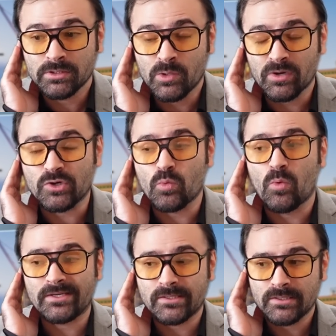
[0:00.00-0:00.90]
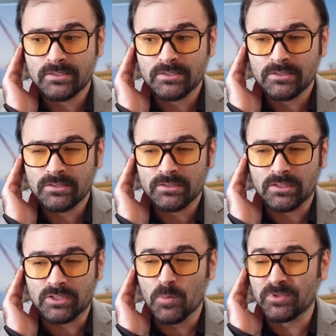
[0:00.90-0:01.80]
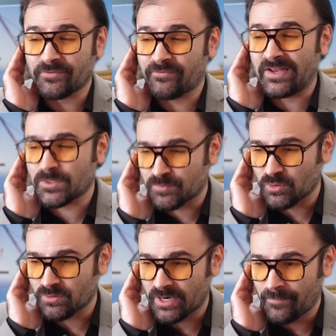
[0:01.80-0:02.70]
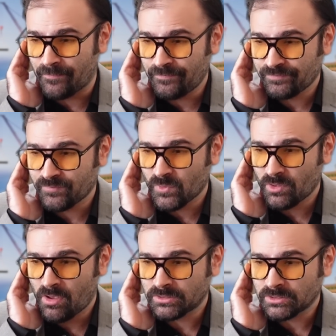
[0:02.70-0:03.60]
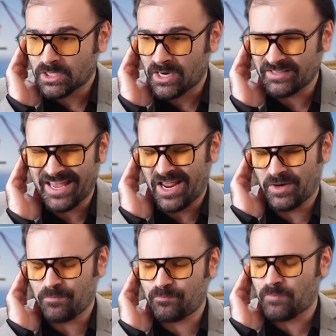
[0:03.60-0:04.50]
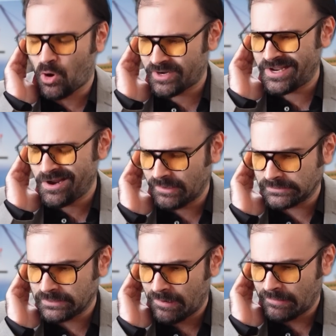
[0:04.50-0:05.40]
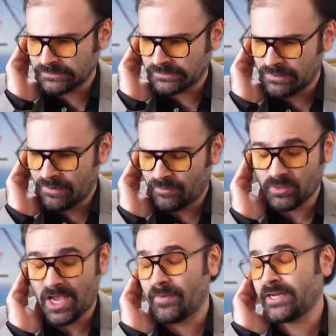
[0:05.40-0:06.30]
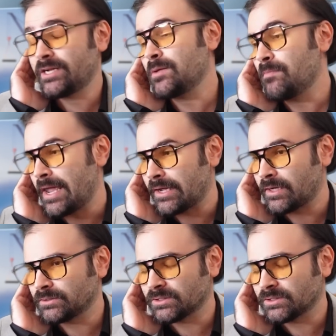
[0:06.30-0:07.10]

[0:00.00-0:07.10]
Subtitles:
want her to what? Global Defense Program. At a party? Well, how many did he make?